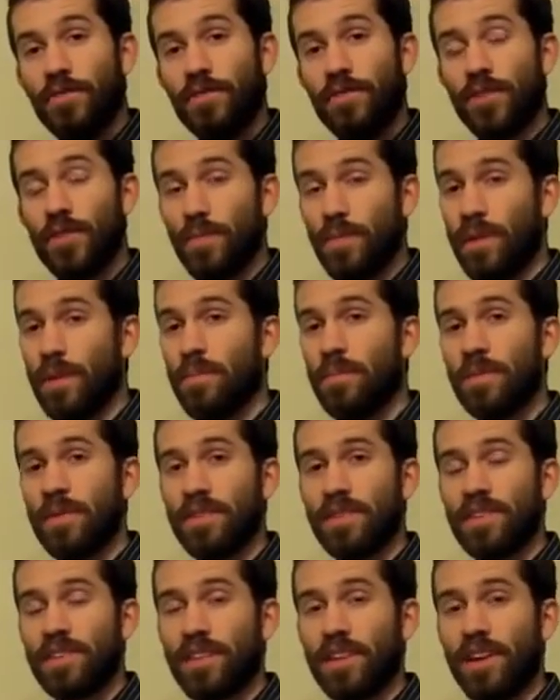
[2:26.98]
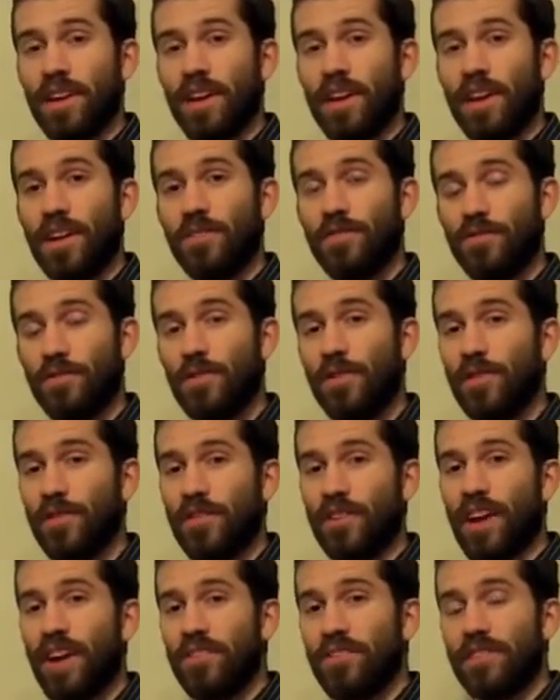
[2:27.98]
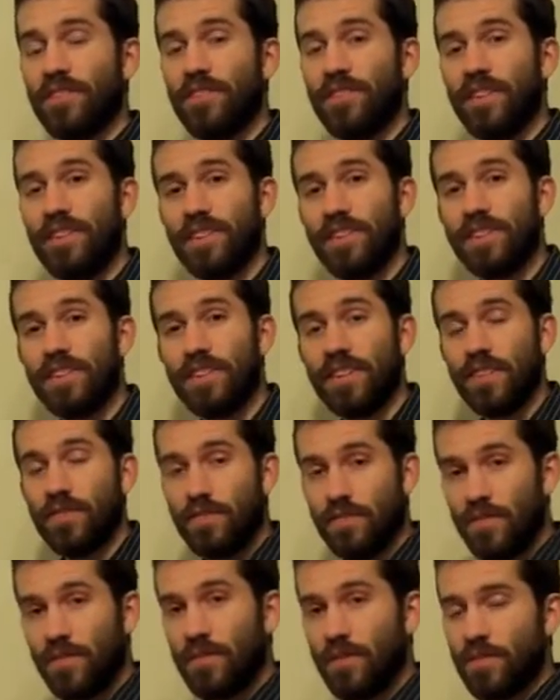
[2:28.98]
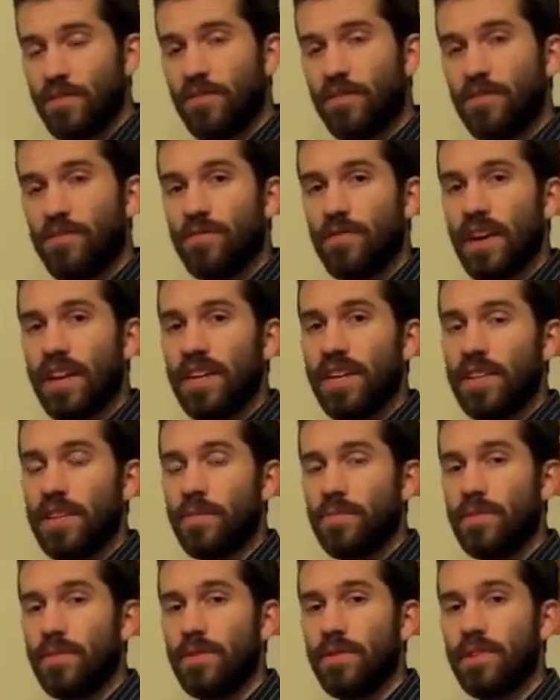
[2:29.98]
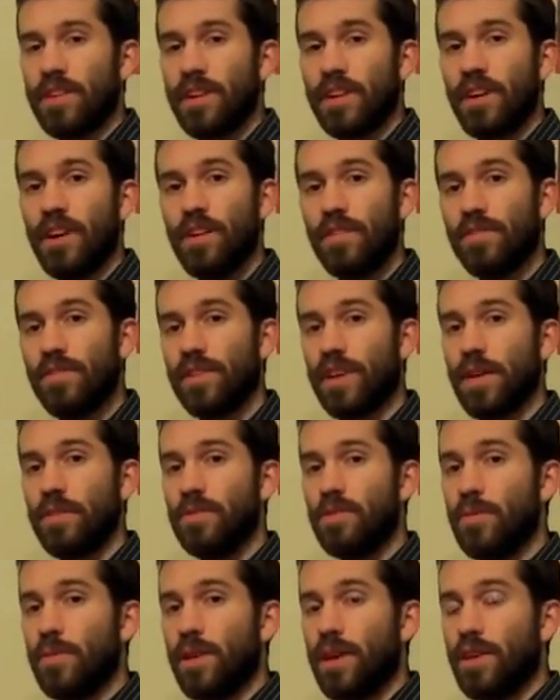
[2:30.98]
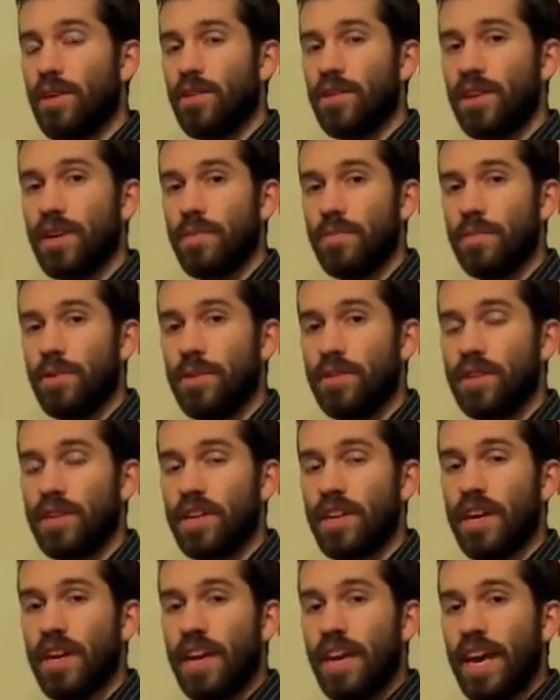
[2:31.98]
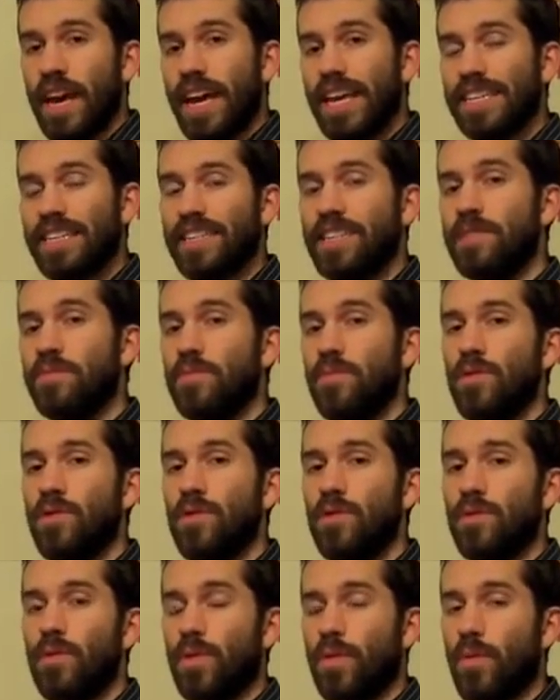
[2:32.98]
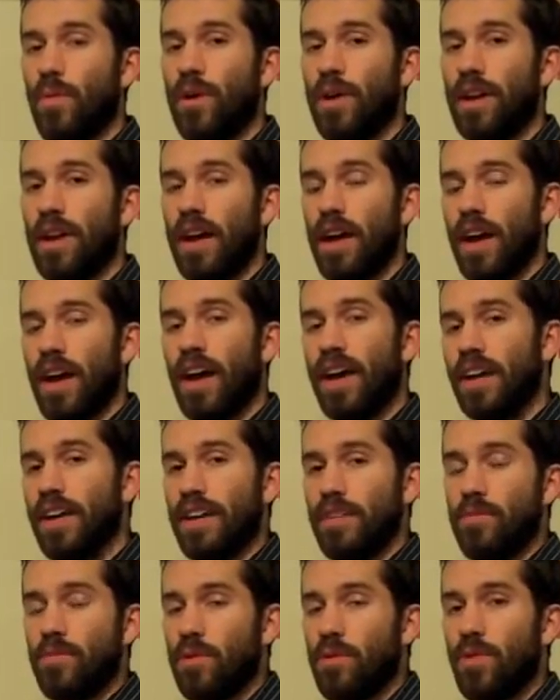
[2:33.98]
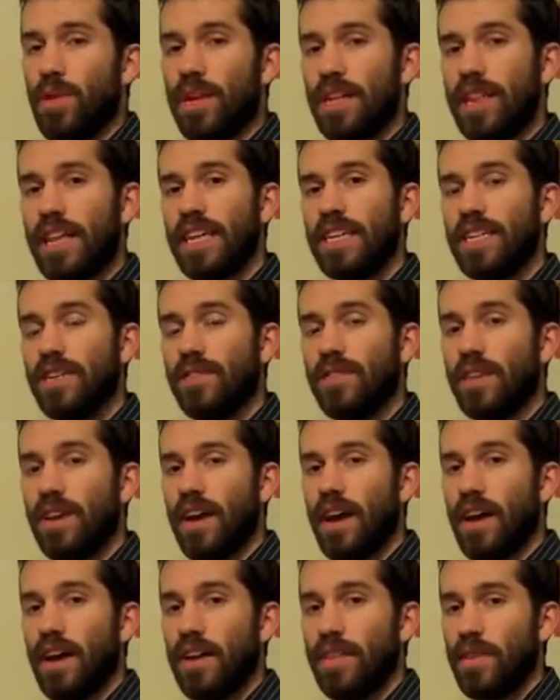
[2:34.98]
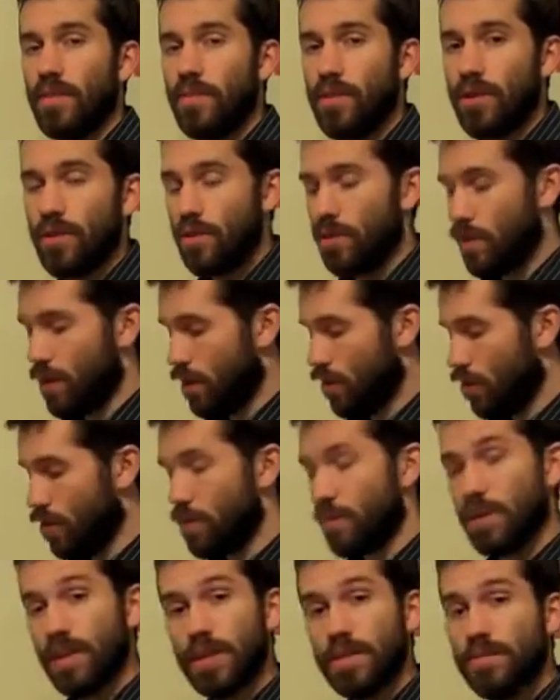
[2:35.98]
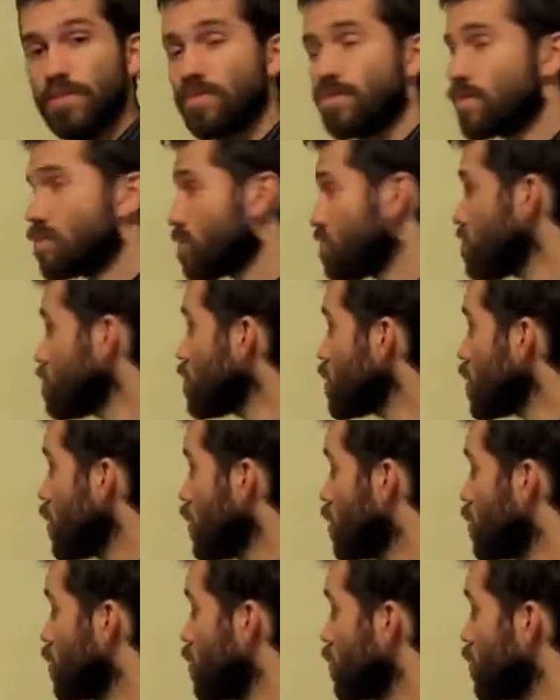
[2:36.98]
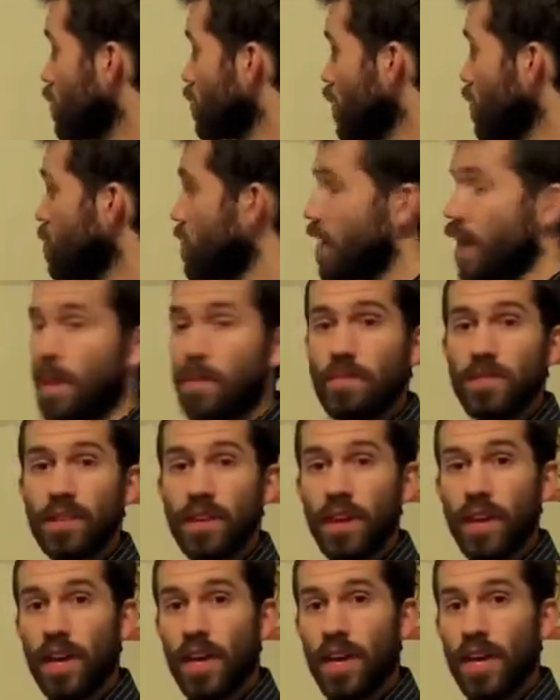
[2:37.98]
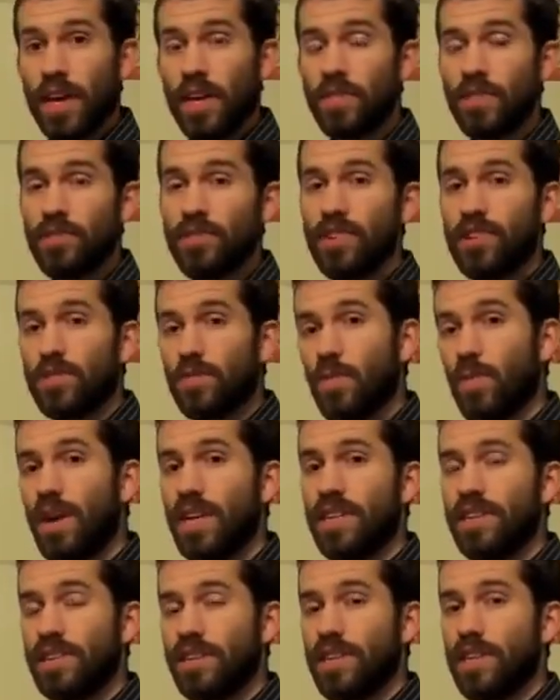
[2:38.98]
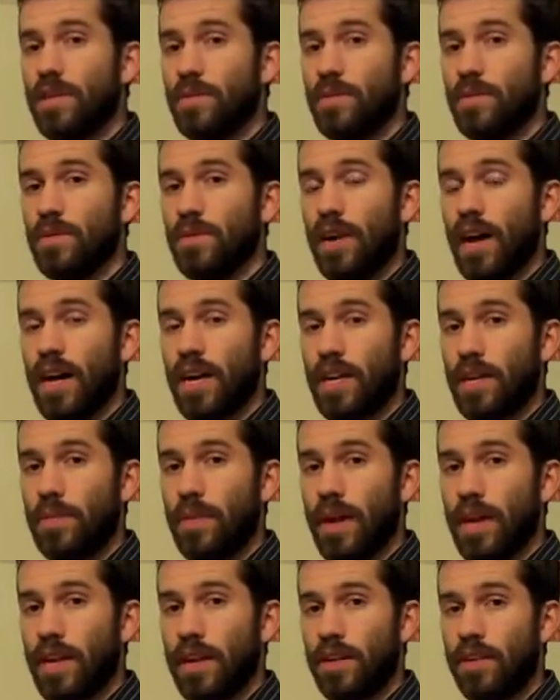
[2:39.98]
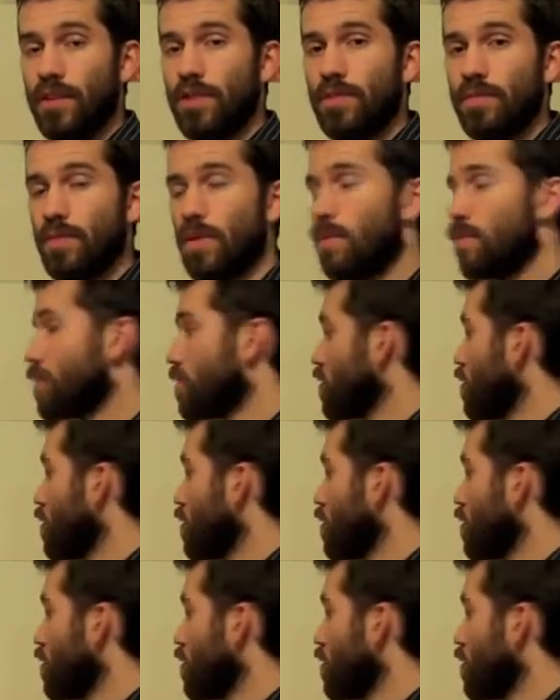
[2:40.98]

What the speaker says: For the purpose of orthographic reasons and for writing the music, oftentimes we want to look at music and see more with one glance of the eye than we could normally. So sometimes, if there's just one syllable occupying a note, what we